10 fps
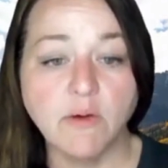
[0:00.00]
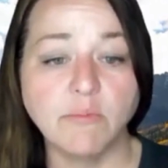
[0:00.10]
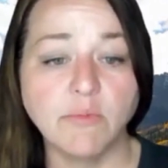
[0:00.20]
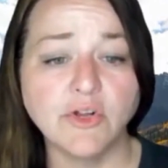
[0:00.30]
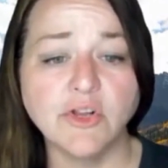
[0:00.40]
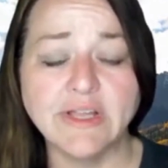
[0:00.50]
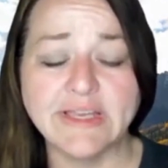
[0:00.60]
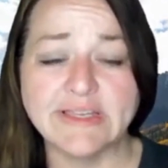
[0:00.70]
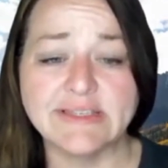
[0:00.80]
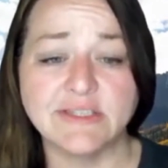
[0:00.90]
Myrtle
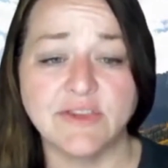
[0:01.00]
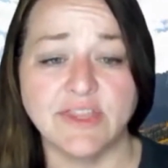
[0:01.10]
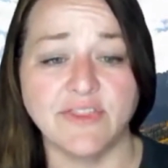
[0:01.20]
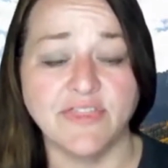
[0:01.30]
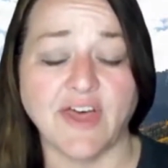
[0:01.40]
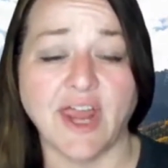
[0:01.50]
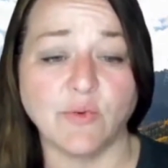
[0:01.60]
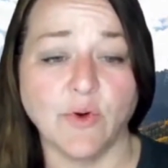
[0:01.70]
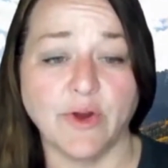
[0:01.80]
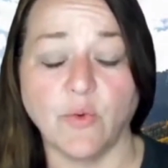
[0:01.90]
is the
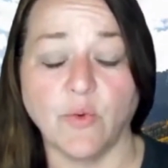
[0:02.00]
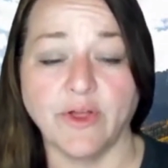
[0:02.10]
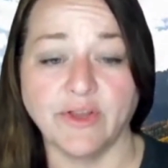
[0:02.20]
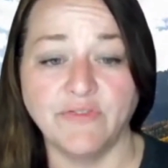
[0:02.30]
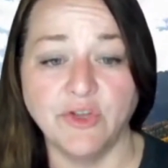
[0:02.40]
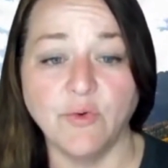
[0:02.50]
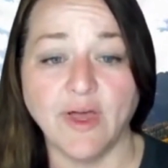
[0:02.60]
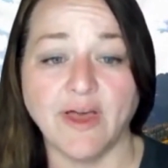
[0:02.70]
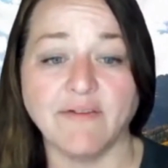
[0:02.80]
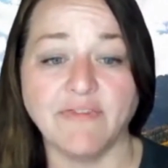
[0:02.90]
thyroid oil. If you
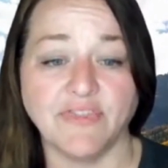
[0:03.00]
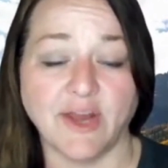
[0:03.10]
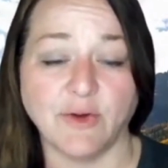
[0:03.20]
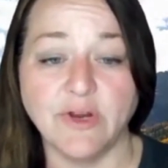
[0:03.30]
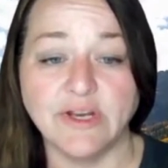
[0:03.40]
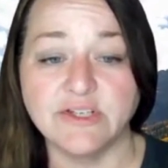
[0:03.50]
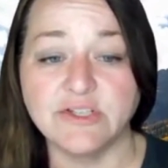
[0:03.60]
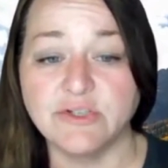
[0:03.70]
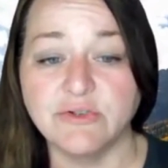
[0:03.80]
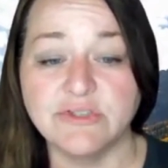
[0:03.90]
have thyroid
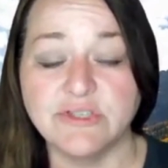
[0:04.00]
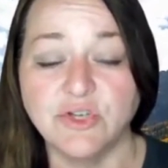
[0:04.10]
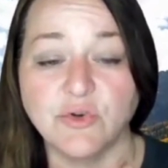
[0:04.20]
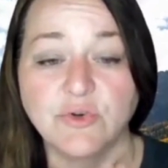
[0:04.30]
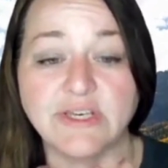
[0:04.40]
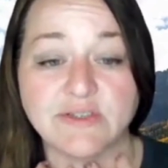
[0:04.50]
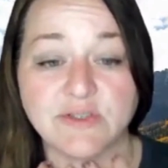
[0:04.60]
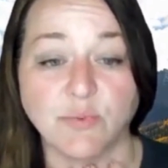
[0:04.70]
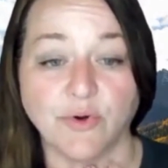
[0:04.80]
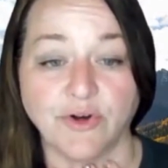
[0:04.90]
issues and you need to
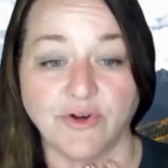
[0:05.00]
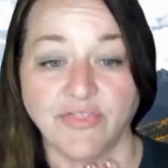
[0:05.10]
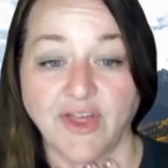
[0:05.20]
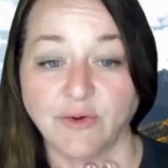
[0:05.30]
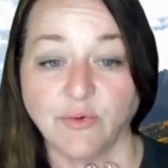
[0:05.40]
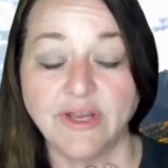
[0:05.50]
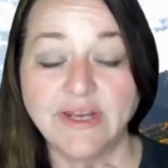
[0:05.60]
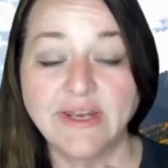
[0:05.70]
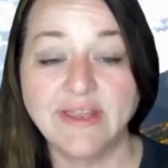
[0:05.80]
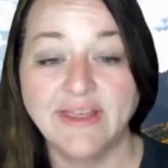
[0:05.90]
support your
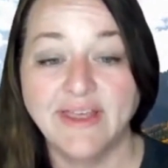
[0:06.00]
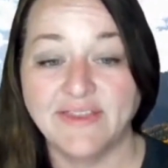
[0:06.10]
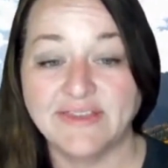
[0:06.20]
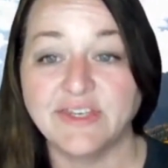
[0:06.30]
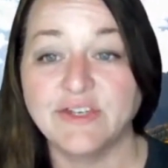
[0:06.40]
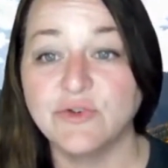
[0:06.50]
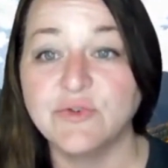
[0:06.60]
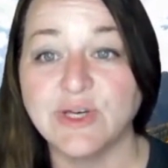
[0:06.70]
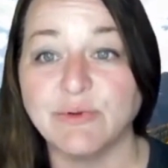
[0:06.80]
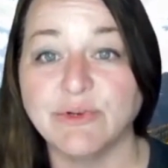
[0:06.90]
thyroid, it's going to do
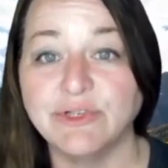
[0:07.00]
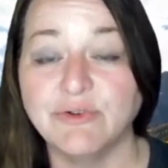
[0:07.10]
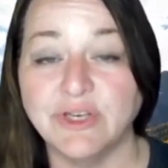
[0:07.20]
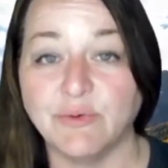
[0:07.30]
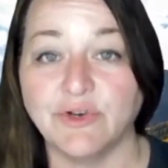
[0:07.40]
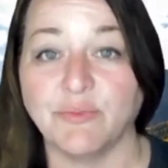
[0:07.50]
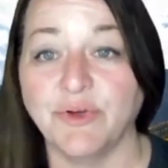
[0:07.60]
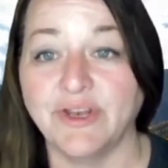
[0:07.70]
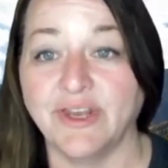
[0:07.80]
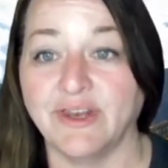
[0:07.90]
double duty when you're
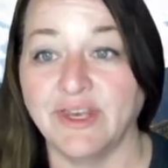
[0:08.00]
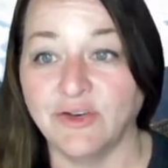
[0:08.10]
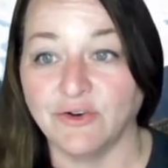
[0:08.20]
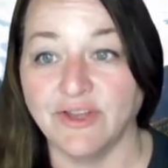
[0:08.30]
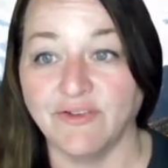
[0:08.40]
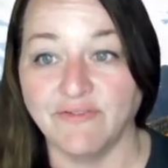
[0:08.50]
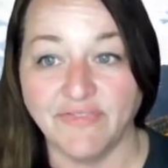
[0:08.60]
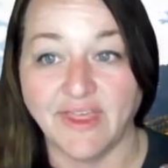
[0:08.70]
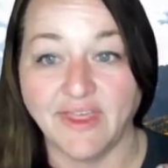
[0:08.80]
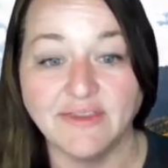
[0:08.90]
putting it in your lymph
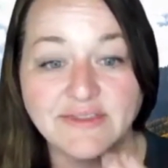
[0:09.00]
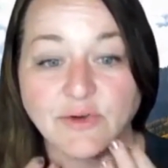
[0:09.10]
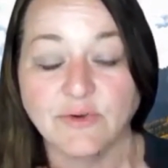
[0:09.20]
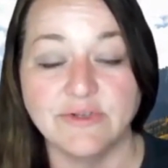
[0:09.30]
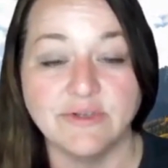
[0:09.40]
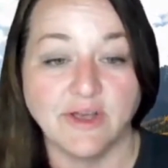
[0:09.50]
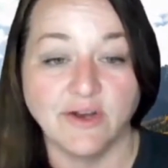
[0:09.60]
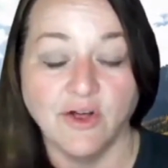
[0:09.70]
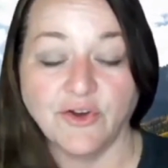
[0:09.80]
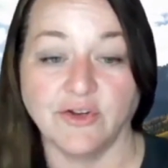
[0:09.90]
thing. So in
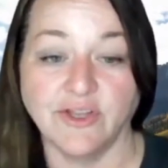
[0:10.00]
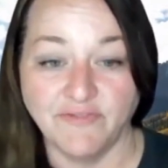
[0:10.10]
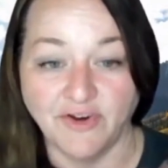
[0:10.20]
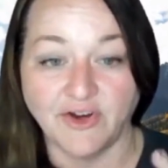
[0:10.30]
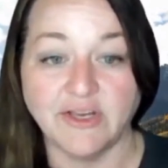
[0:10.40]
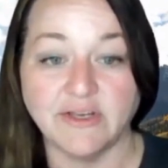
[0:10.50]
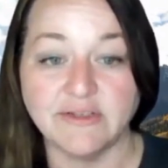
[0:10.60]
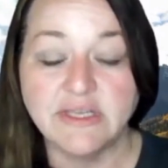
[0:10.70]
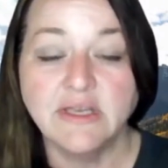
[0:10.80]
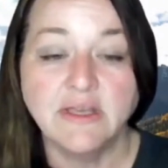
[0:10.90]
all your lymph
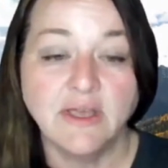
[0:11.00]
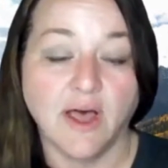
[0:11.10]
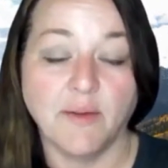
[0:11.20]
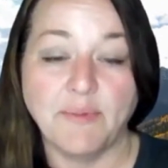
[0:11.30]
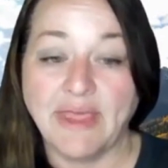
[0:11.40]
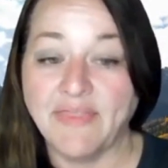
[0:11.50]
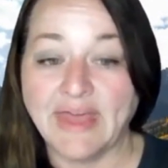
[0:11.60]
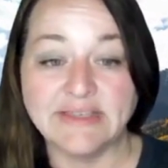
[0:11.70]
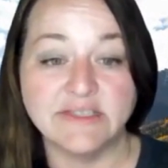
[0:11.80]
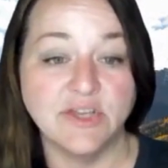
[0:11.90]
areas. And that
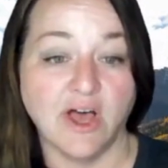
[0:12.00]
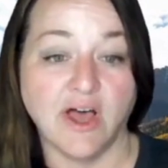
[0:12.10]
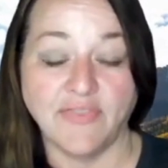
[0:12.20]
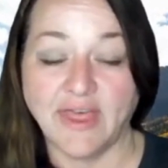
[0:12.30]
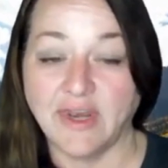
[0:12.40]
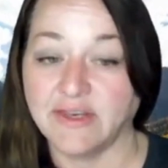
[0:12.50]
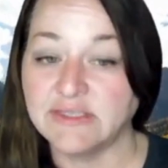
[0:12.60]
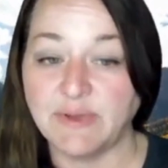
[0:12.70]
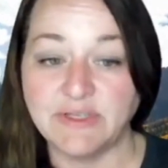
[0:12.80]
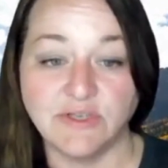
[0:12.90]
is not that
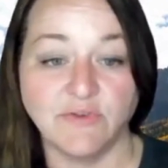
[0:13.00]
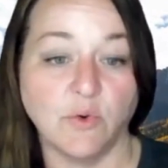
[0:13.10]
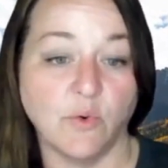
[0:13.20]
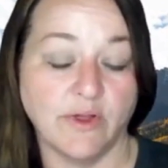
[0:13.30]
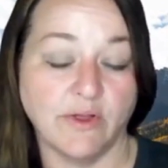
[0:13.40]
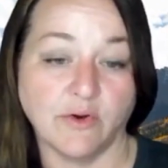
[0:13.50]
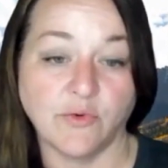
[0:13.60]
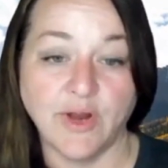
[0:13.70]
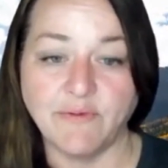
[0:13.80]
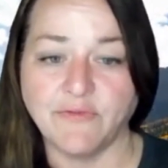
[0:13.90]
expensive an oil.
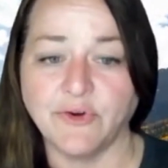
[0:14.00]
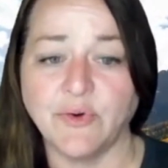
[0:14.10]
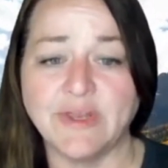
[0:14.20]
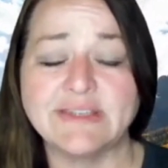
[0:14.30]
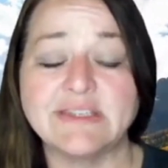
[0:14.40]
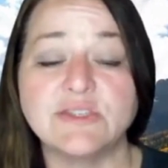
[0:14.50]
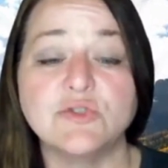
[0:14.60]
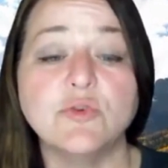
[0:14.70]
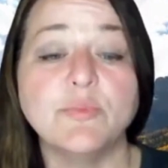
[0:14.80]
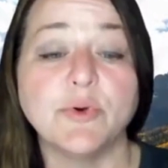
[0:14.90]
Grapefruit is a
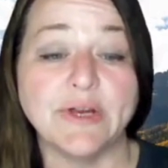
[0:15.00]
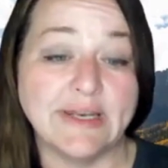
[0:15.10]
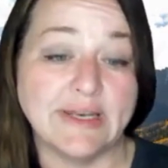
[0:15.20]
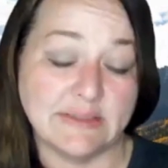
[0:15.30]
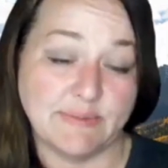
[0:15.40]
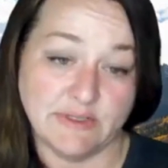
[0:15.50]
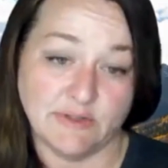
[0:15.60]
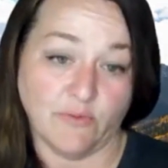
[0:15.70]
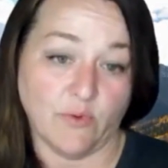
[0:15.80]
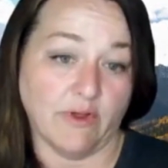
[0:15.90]
super
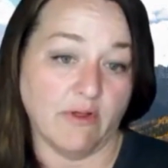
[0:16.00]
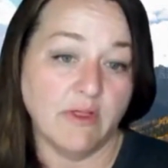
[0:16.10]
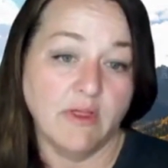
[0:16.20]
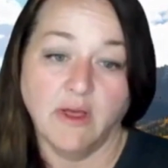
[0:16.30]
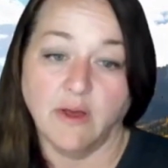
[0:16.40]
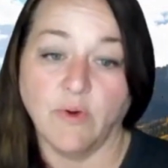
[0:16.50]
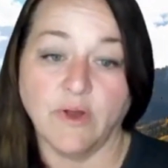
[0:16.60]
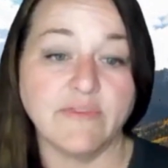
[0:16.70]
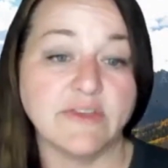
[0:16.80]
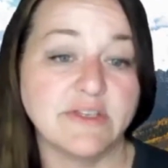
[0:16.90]
inexpensive oil. One
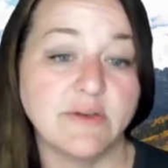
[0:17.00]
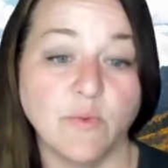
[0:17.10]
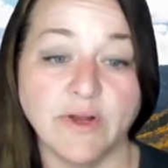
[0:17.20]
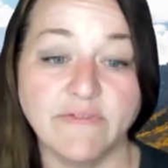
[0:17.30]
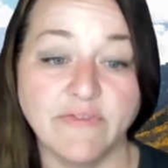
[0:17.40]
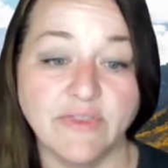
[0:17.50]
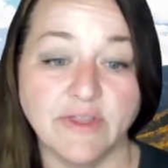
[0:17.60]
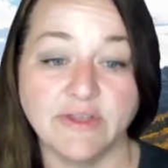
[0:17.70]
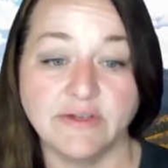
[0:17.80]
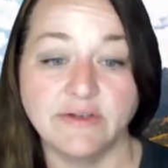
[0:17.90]
of
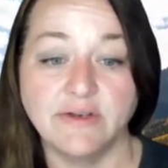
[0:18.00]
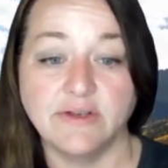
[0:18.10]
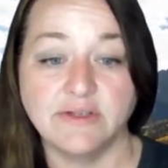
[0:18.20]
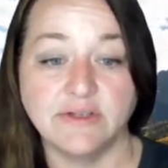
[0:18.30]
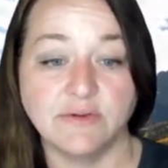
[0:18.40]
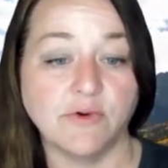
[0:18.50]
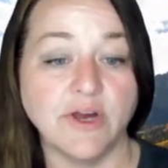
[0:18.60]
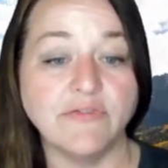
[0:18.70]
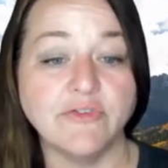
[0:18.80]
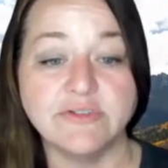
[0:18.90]
the
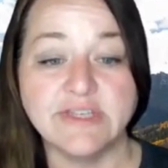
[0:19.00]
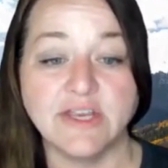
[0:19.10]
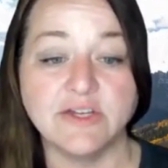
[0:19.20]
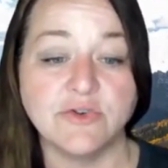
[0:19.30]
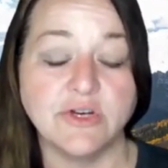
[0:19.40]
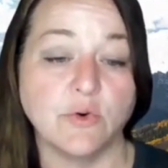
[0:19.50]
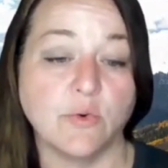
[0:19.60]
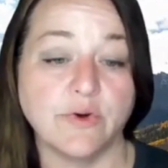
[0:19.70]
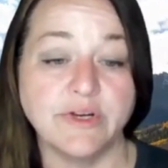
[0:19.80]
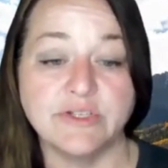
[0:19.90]
grapefruit, tangerine, and
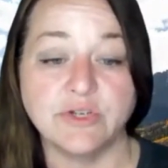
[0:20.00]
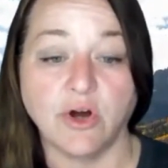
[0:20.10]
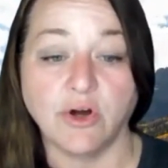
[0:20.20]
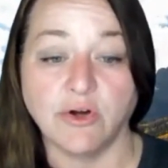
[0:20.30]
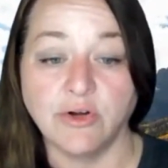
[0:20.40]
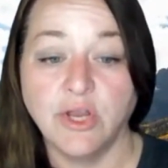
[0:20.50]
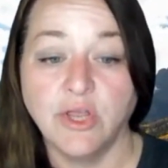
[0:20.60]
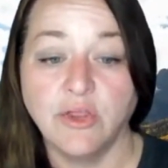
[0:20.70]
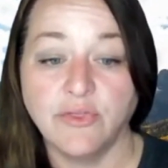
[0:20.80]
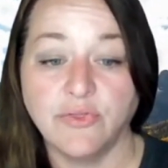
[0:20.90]
orange are
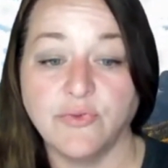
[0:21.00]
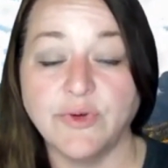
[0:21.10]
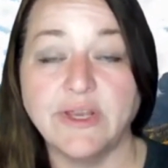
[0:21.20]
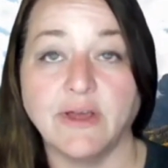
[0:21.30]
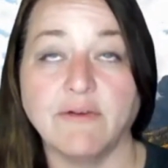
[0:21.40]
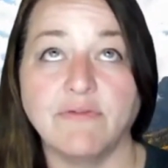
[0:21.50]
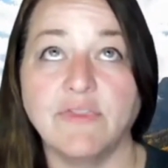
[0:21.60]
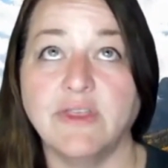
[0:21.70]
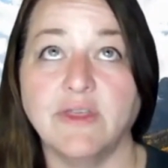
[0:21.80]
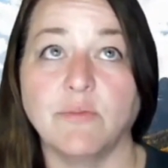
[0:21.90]
3 of
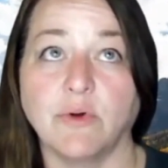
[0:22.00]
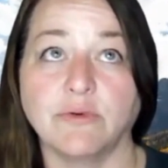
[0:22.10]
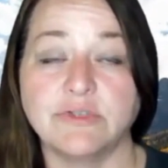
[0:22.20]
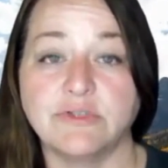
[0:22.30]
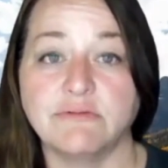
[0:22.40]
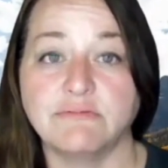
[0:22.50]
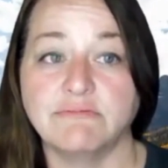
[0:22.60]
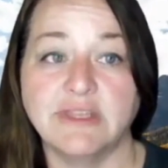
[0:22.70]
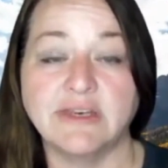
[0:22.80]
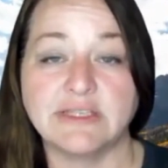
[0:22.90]
the most
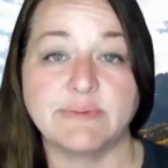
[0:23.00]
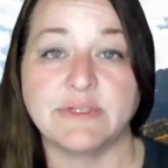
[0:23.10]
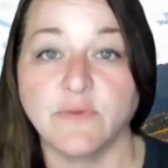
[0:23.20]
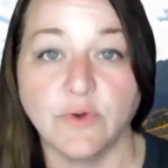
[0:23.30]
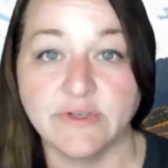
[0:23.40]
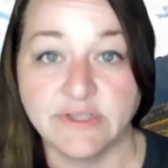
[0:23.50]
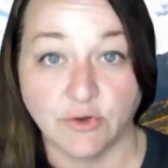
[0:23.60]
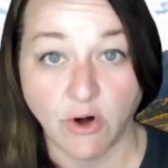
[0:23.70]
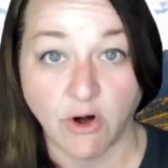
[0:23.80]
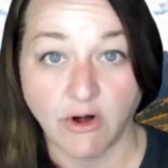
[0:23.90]
inexpensive oils
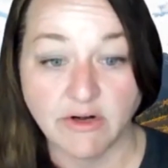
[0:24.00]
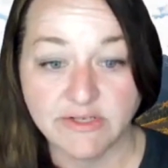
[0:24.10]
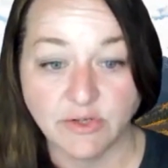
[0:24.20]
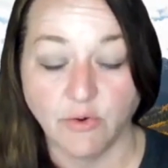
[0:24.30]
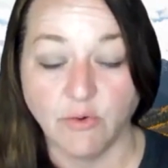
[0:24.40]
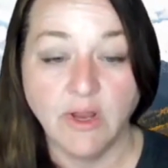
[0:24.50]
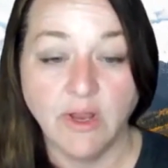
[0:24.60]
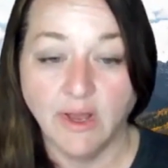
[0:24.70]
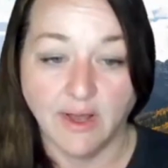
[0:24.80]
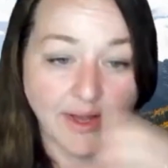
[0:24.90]
there are. So
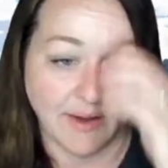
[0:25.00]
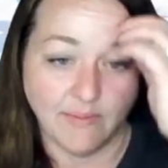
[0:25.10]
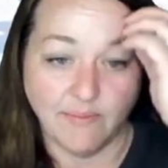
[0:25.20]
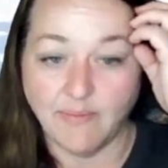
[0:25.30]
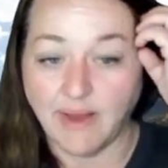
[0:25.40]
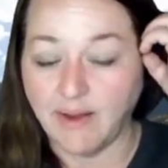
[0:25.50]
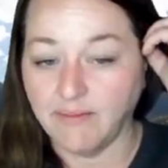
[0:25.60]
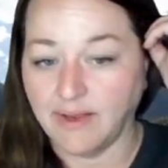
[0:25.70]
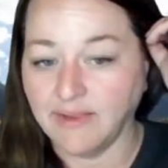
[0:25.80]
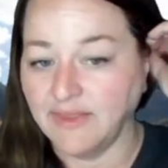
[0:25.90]

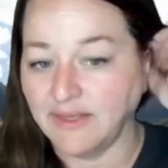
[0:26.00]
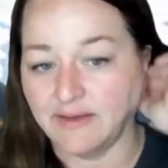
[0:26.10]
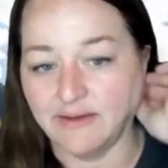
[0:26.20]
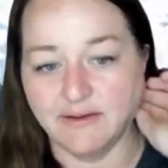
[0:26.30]
I think